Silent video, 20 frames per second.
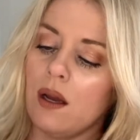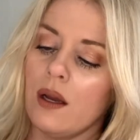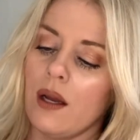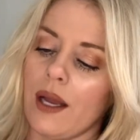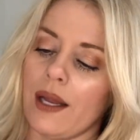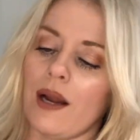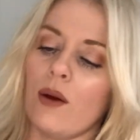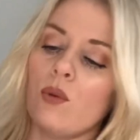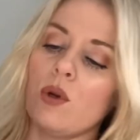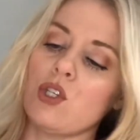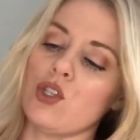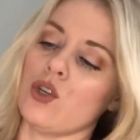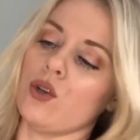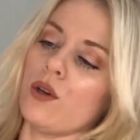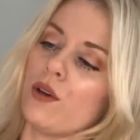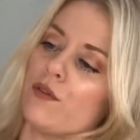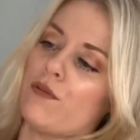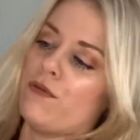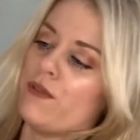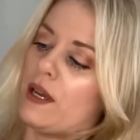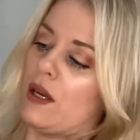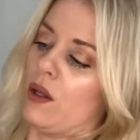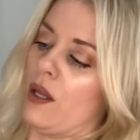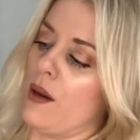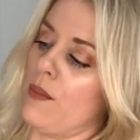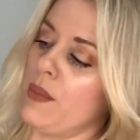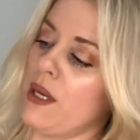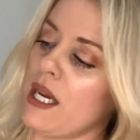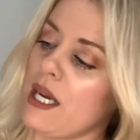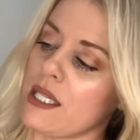and I wish you could feel
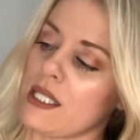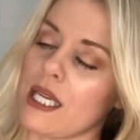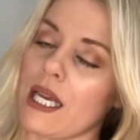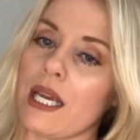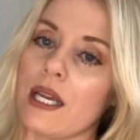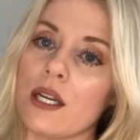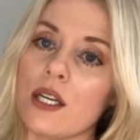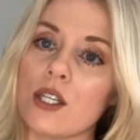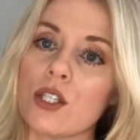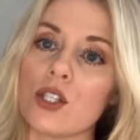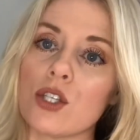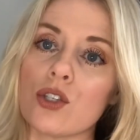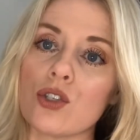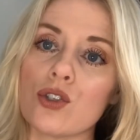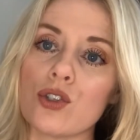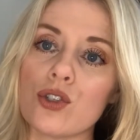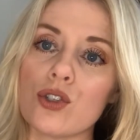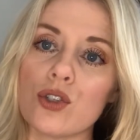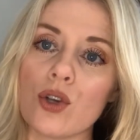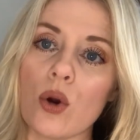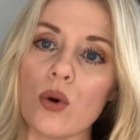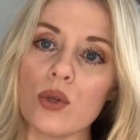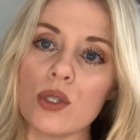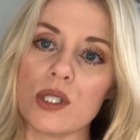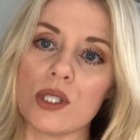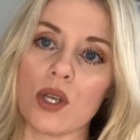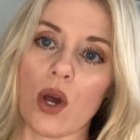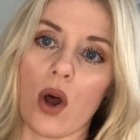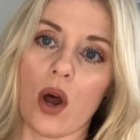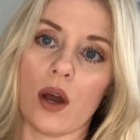it because it is so
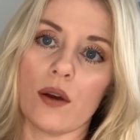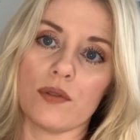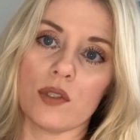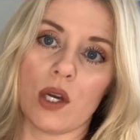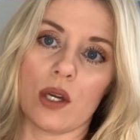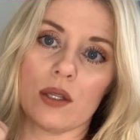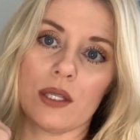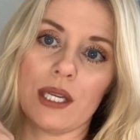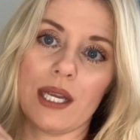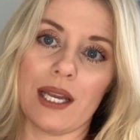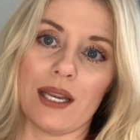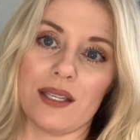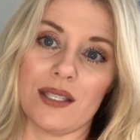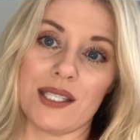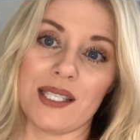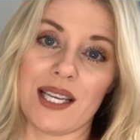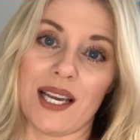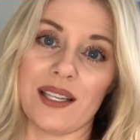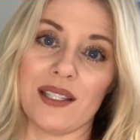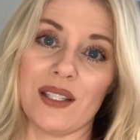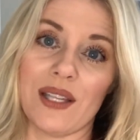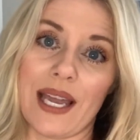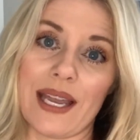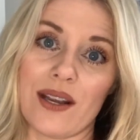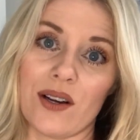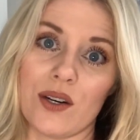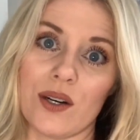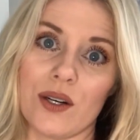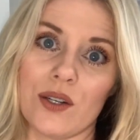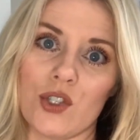soft on the inside
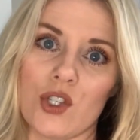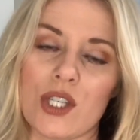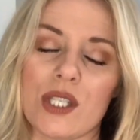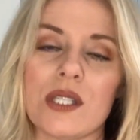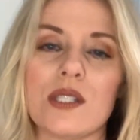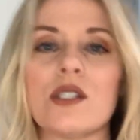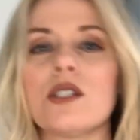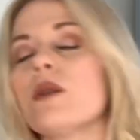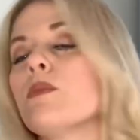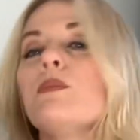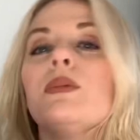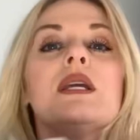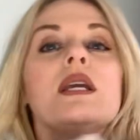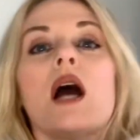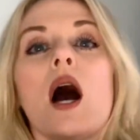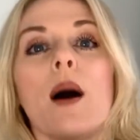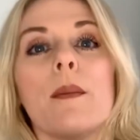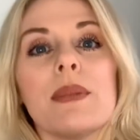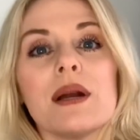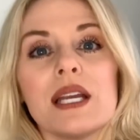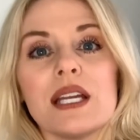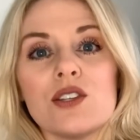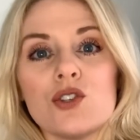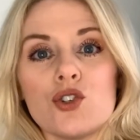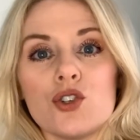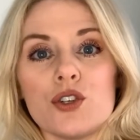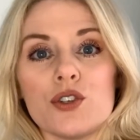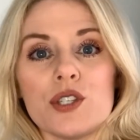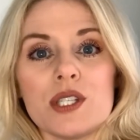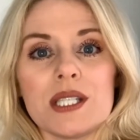layer, just to be up
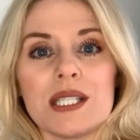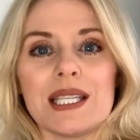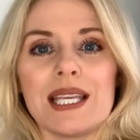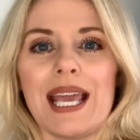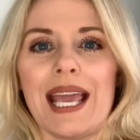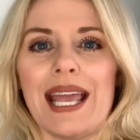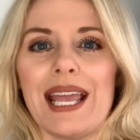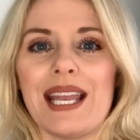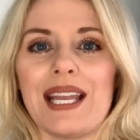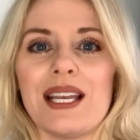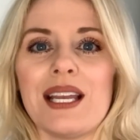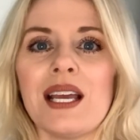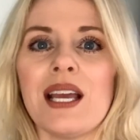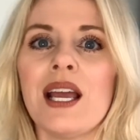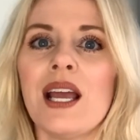against your skin.